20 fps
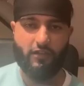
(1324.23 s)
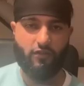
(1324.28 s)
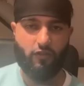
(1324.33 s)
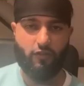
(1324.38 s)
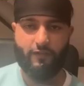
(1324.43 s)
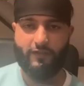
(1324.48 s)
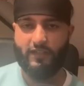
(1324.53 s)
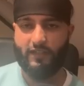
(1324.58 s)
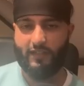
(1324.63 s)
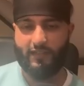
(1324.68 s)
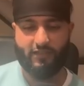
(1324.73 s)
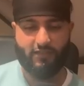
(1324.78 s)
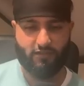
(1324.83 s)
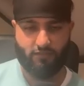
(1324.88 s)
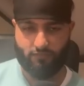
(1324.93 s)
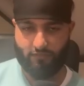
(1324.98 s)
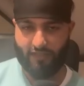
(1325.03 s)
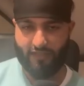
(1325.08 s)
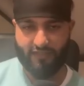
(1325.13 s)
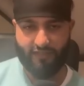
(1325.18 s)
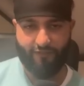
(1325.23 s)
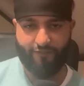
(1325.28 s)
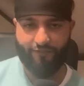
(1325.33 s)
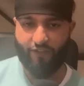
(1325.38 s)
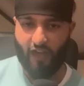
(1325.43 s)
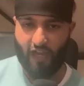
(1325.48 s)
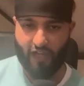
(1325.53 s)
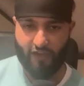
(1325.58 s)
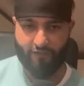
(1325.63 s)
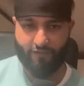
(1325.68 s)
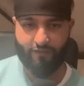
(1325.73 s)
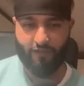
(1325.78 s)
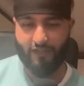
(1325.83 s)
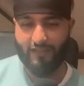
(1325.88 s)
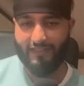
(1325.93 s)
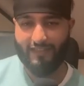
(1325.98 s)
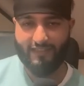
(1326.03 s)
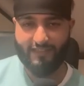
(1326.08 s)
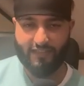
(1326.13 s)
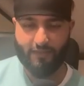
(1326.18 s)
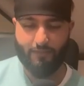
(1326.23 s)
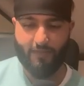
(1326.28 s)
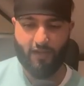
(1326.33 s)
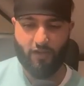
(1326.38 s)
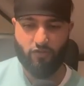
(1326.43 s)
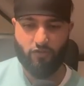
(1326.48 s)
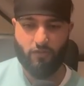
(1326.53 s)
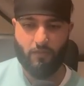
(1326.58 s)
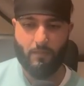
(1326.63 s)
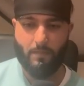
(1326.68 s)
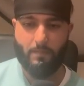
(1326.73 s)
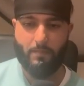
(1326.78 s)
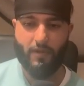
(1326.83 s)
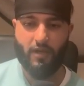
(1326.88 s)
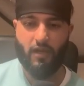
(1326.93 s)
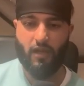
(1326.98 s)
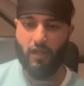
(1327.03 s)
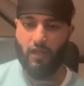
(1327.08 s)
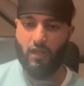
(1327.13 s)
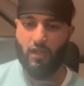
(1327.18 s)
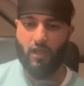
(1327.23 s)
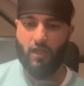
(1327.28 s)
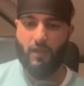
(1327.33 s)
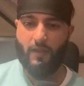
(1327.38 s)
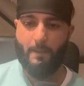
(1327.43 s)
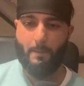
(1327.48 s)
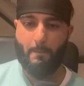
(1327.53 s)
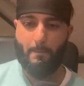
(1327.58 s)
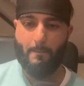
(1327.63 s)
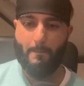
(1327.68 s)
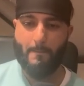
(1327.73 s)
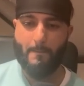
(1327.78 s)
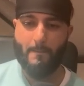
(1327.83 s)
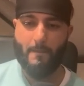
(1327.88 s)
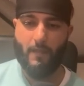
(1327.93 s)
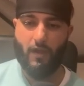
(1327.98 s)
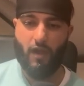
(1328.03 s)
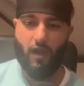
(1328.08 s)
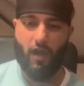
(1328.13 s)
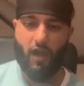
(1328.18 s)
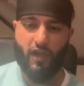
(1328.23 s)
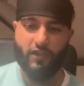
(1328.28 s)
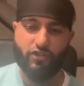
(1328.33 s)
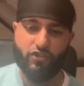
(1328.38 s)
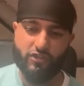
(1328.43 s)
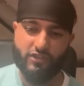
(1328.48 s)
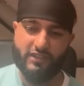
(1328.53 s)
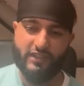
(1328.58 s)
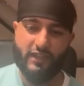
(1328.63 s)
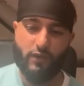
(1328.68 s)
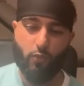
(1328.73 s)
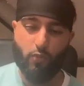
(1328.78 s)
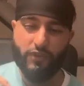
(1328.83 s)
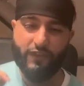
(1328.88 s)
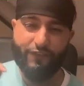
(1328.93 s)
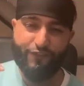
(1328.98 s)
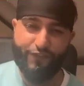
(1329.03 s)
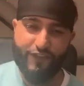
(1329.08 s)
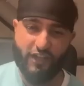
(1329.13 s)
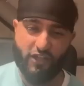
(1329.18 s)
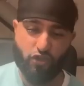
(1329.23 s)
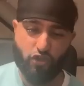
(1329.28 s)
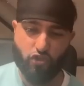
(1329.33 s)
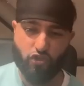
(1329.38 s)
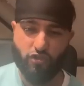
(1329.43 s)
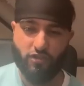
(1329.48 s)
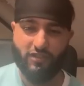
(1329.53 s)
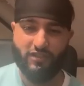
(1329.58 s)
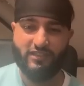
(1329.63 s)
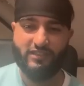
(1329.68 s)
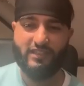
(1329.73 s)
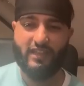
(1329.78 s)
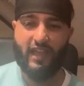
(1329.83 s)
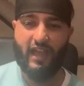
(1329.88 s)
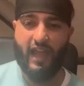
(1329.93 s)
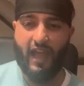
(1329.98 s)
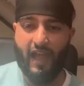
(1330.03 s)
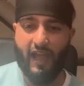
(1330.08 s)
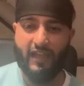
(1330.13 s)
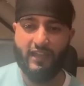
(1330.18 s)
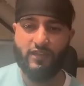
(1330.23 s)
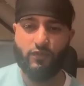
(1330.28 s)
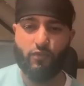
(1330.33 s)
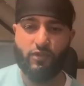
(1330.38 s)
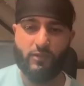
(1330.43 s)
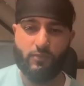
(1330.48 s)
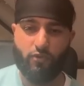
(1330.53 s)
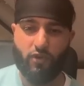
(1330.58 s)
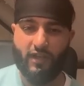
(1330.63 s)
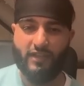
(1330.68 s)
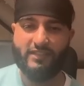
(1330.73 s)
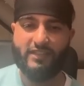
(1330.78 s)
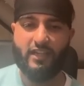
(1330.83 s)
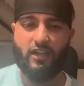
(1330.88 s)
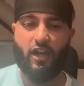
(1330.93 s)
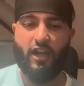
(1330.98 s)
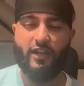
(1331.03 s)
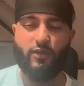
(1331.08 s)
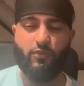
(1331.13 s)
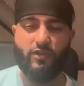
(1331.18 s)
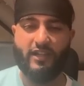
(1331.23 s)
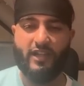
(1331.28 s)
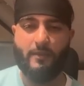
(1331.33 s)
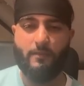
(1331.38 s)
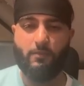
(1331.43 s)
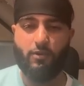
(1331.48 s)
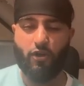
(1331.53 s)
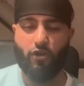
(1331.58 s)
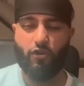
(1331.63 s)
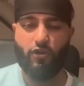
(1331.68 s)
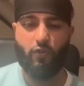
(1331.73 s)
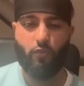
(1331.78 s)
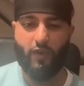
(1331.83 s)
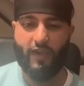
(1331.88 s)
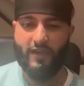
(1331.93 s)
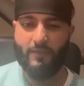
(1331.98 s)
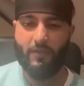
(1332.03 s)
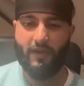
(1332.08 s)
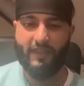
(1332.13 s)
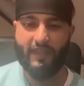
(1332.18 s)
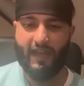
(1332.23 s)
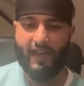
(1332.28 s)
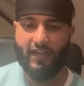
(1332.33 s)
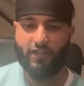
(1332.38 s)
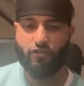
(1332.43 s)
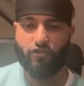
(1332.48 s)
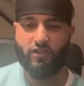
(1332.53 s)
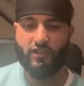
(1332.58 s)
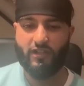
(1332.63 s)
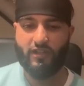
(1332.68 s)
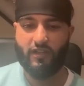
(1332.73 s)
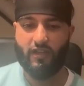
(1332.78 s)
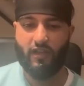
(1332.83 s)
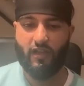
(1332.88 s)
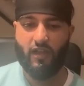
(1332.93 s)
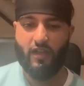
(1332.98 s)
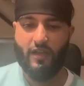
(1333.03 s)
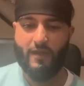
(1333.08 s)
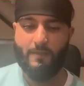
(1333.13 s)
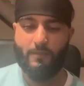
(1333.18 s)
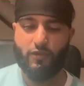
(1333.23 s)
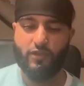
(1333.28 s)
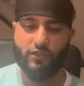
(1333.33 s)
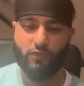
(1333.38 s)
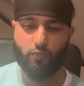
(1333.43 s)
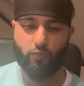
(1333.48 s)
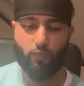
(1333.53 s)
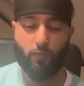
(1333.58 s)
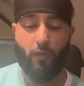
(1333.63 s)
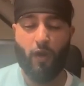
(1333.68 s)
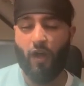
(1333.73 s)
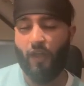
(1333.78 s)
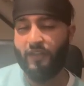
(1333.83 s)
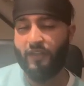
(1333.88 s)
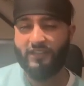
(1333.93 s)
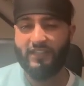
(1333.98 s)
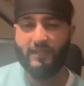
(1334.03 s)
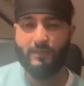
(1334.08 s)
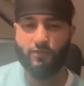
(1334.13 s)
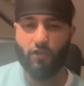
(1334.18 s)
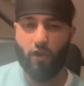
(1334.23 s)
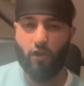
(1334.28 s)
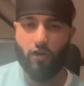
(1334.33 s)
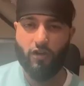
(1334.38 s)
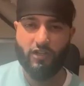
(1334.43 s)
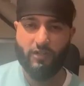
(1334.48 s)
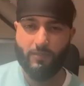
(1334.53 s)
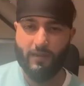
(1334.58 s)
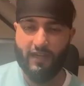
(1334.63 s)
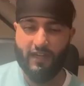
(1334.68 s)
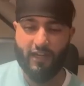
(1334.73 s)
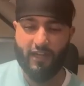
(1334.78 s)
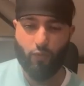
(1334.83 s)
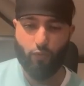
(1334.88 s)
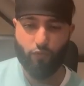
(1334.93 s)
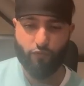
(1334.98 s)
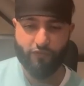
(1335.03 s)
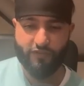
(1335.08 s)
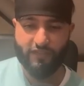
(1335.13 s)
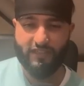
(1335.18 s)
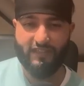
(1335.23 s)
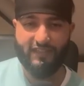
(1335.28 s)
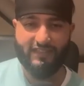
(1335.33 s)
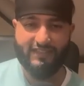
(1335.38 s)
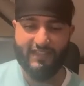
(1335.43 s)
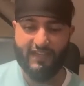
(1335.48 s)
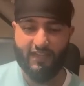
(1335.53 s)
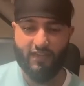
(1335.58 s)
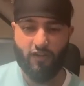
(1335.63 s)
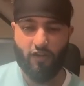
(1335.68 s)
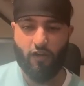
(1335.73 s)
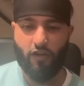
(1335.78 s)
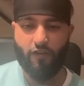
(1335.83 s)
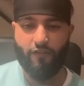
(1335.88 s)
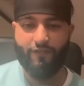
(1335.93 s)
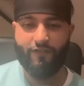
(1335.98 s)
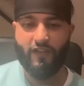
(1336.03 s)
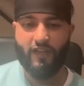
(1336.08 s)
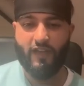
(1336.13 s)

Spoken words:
over the next 5 a decent amount, but I just think with the fixtures and with the price tag, I don't want to get blown away by the hat-trick because other teams aren't going to play like Wolves did in the second half.